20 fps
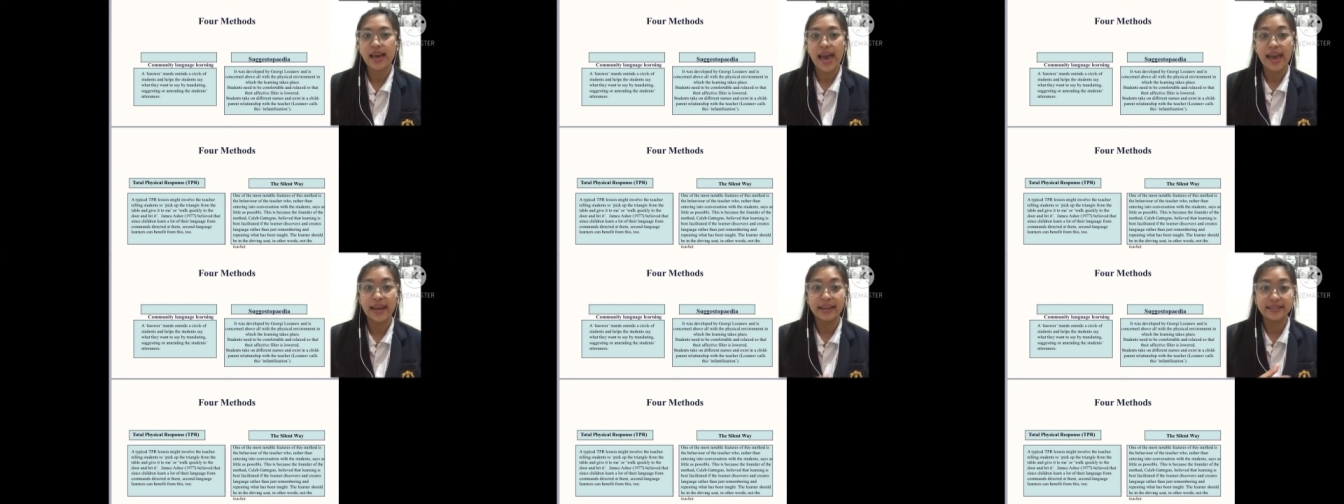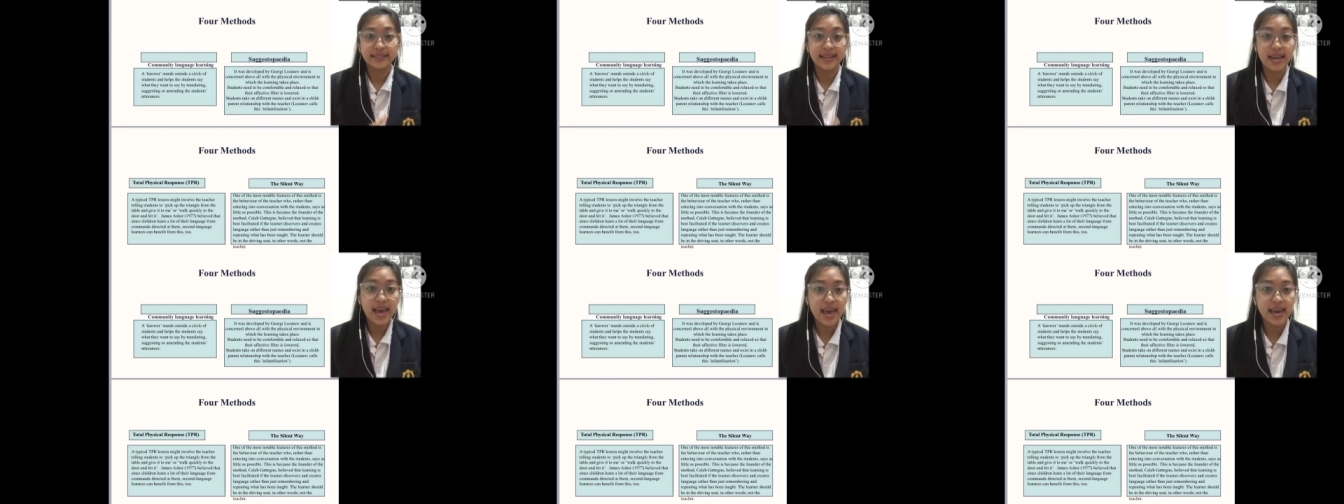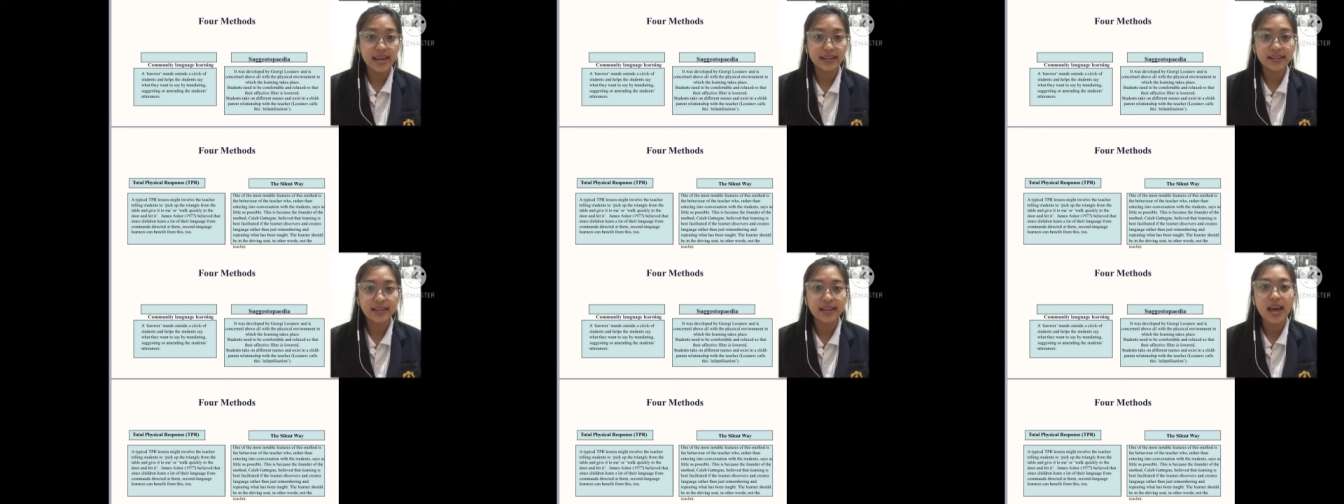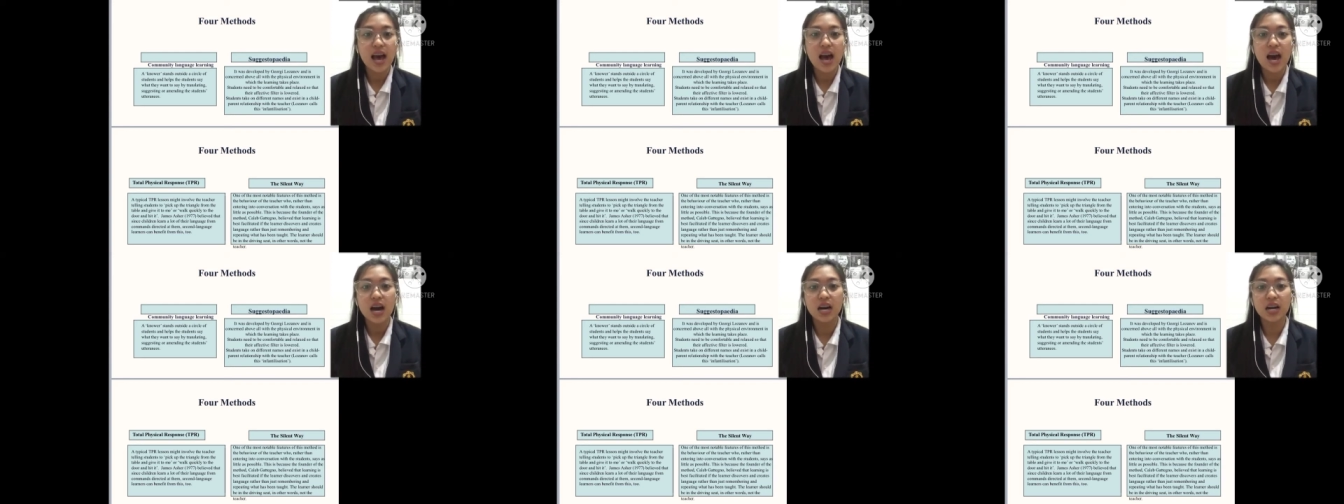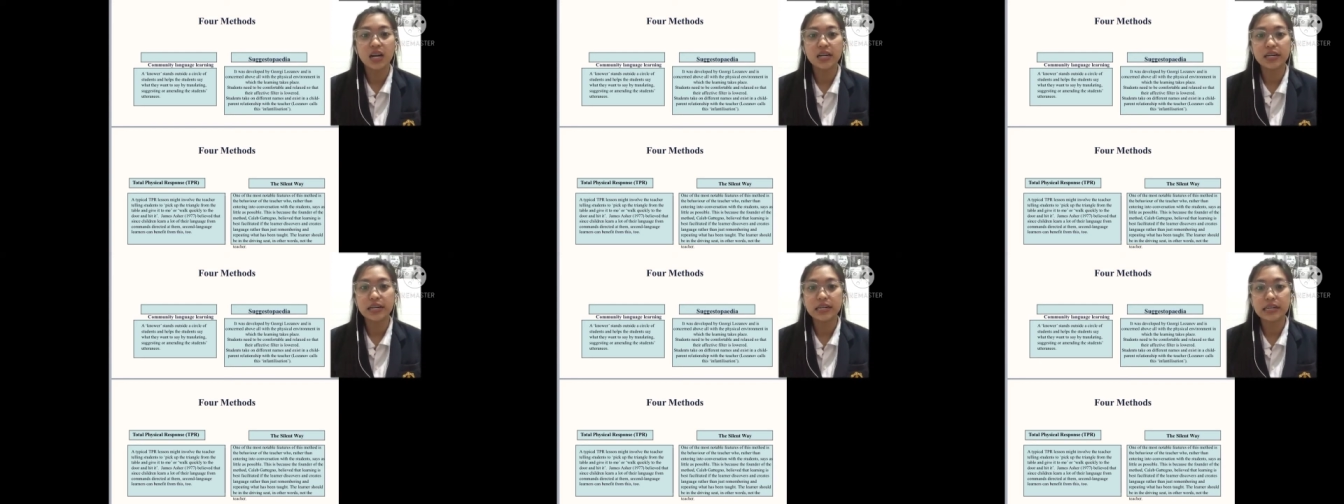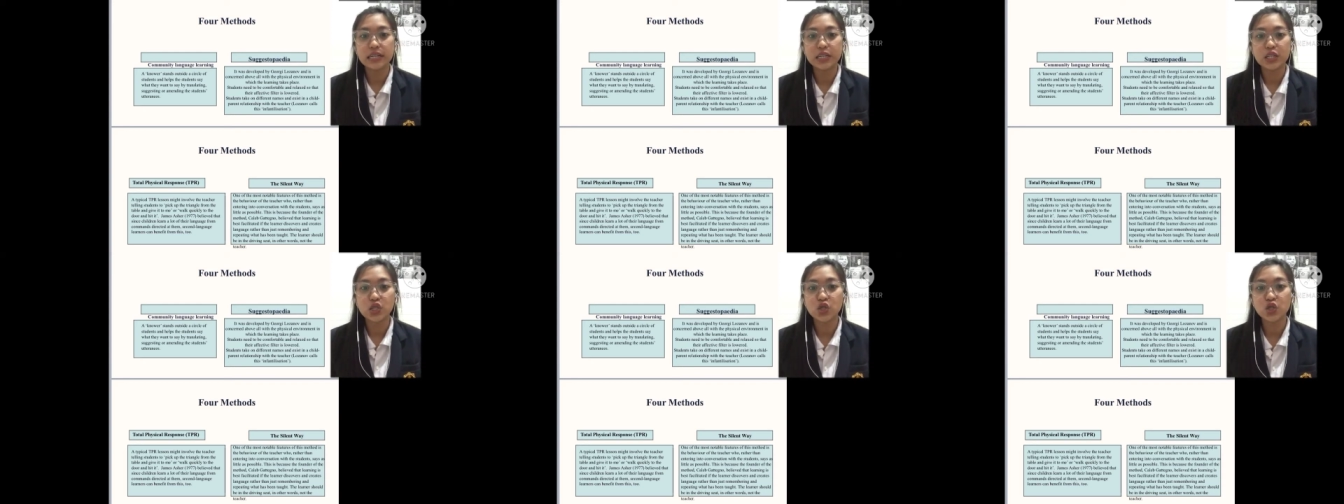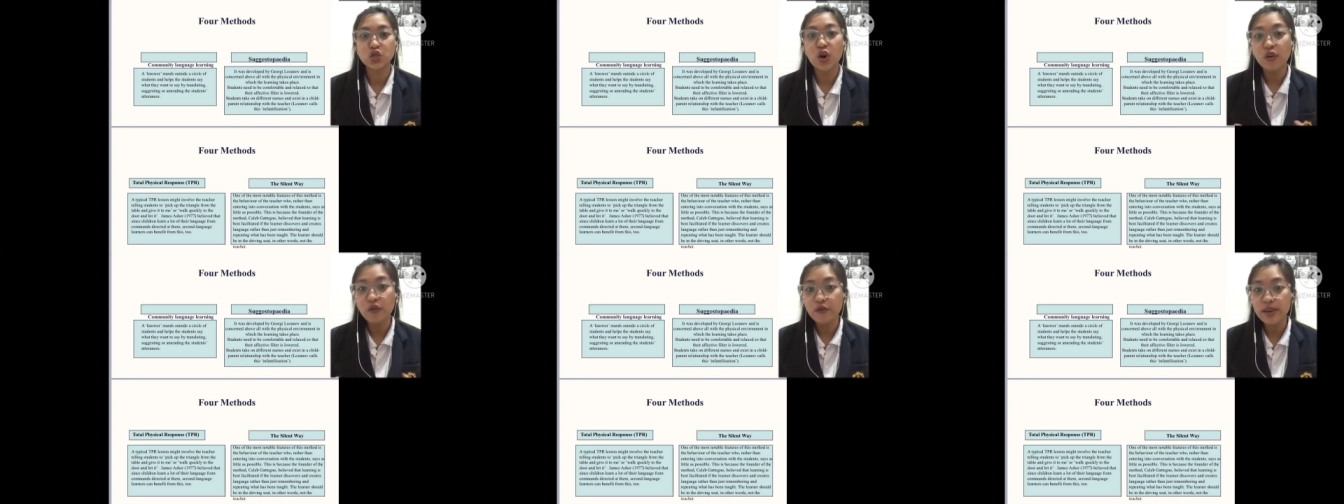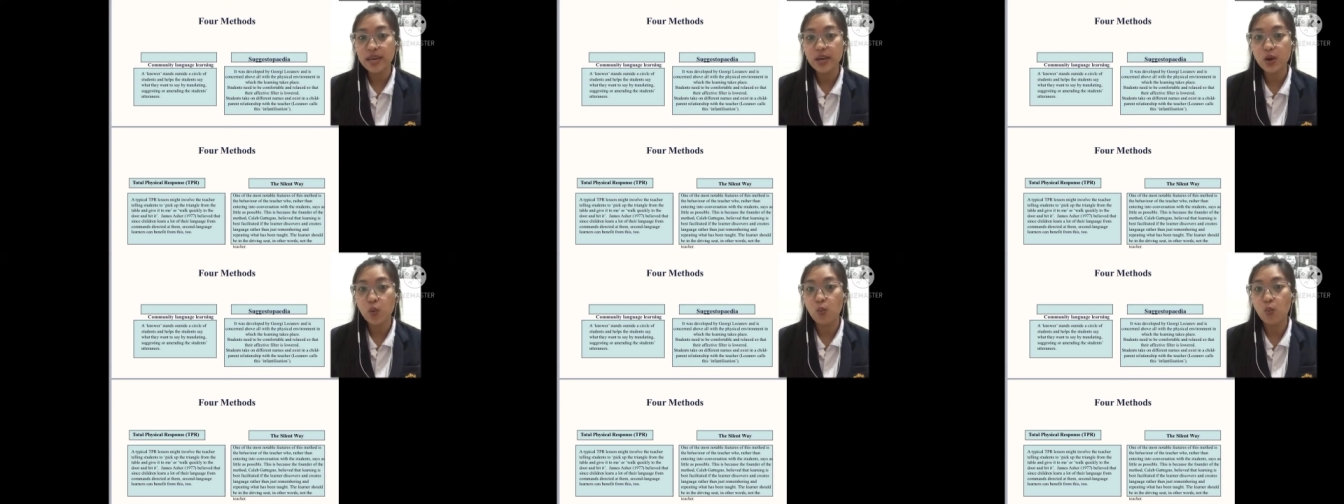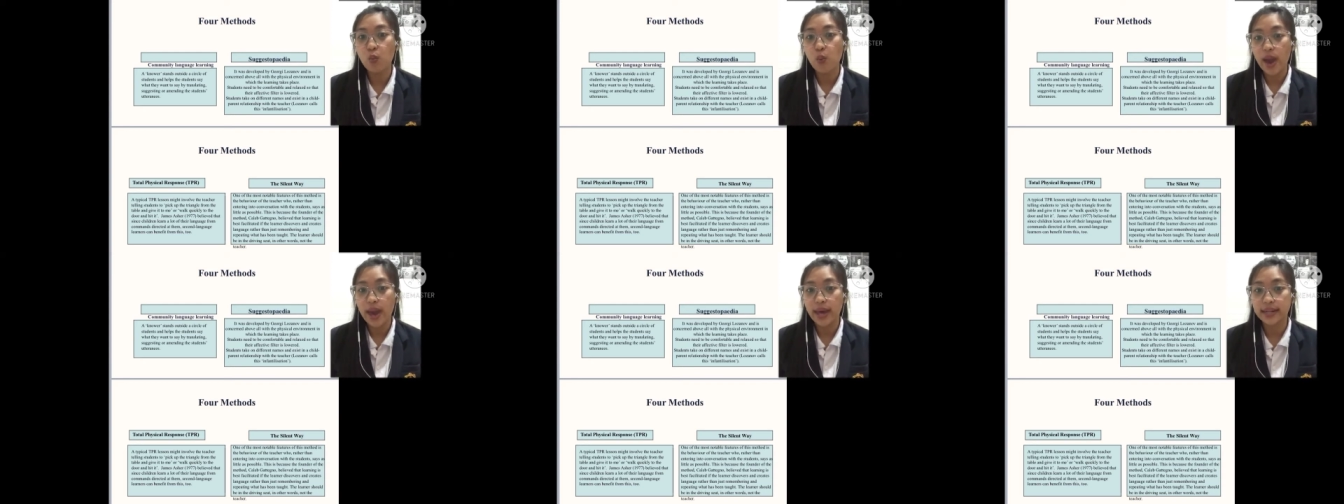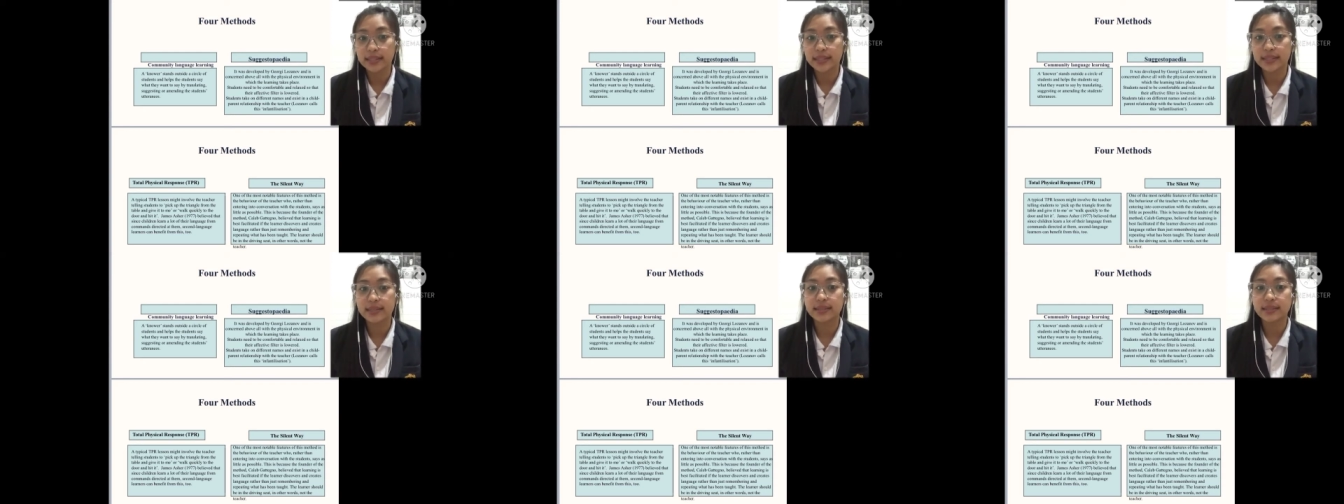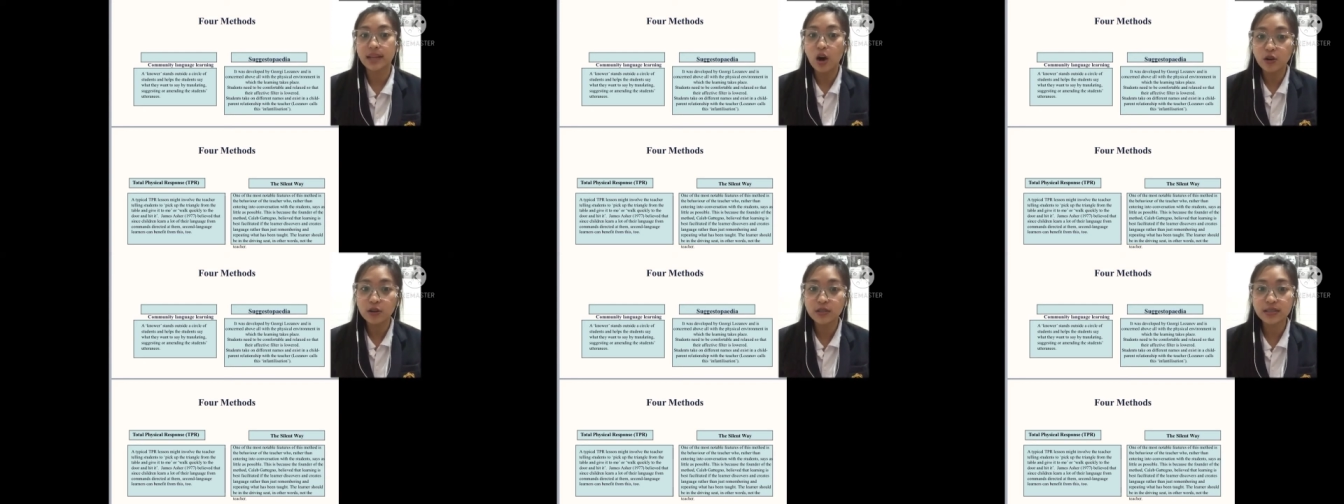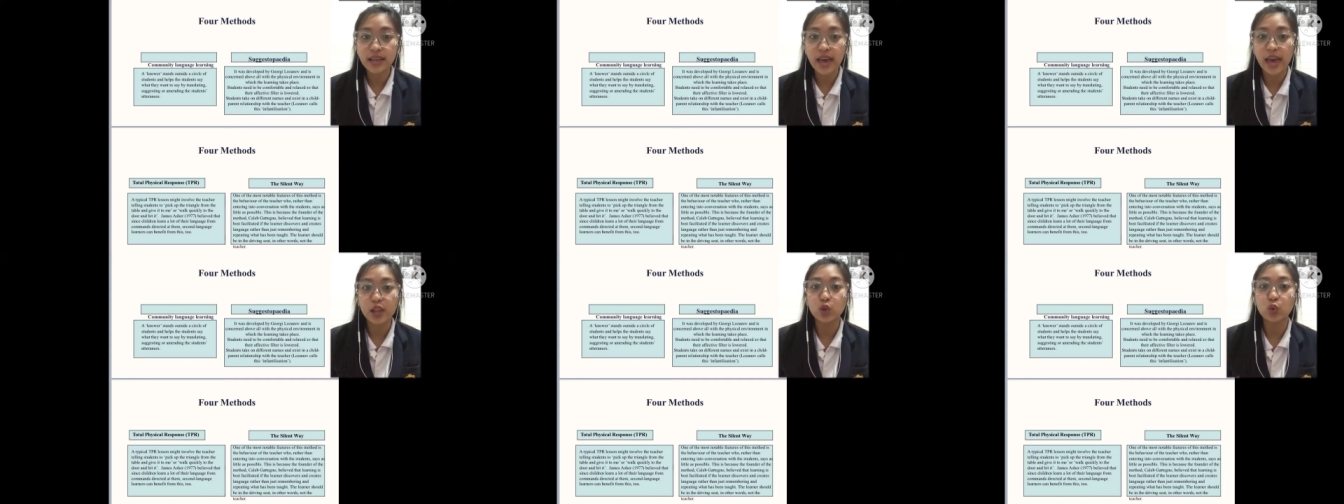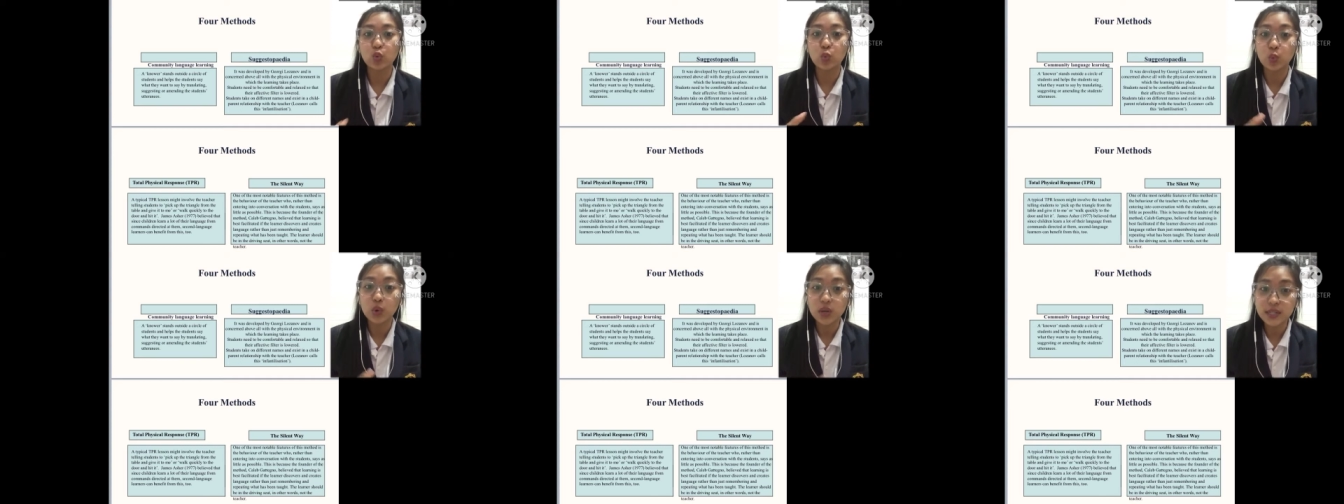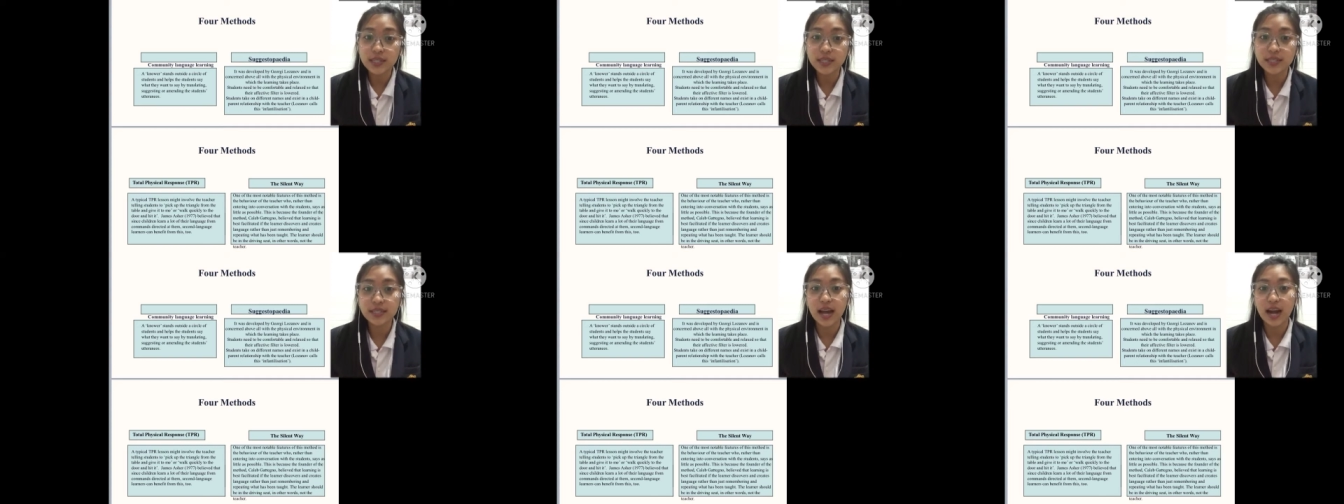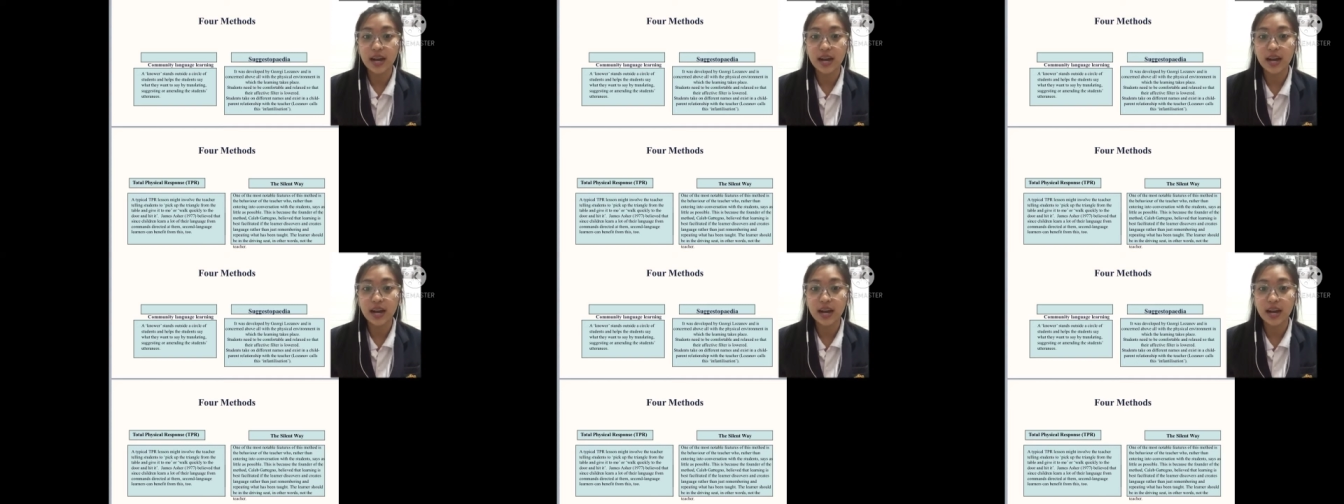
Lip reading: and then showing when sounds and words